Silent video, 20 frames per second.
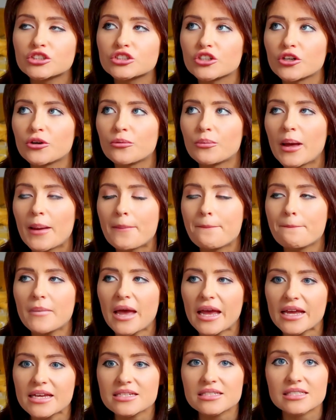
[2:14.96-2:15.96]
some
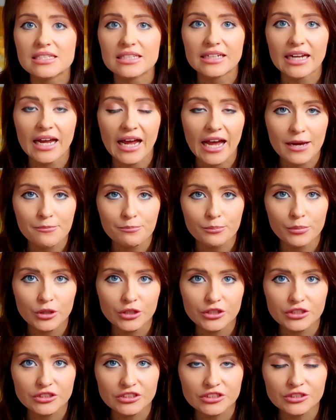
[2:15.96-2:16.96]
amazing
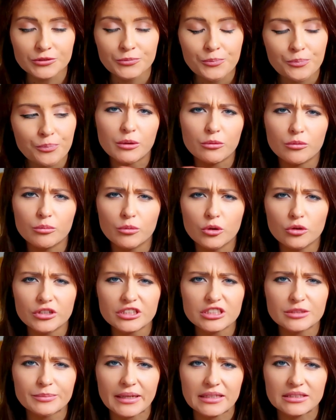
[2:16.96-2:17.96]
hampers. They were more
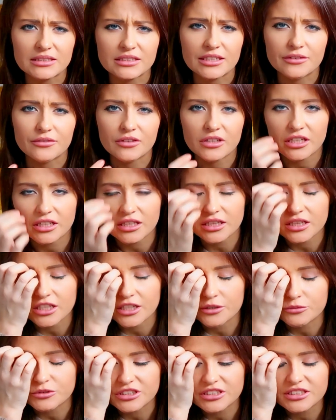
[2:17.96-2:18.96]
expensive. I think
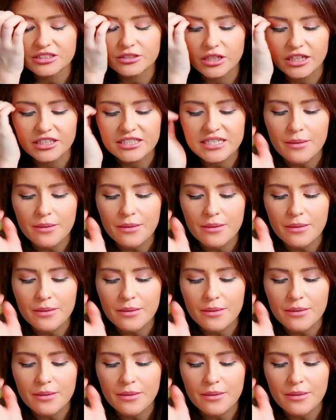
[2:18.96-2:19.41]
there was a